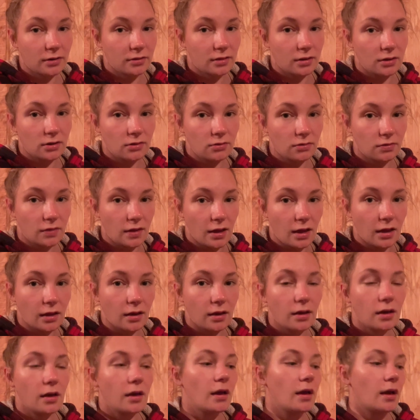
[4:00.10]
than you
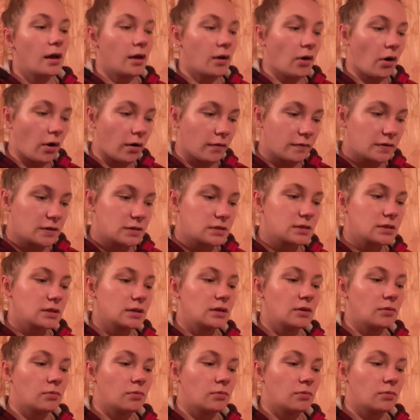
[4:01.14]
think, and obviously,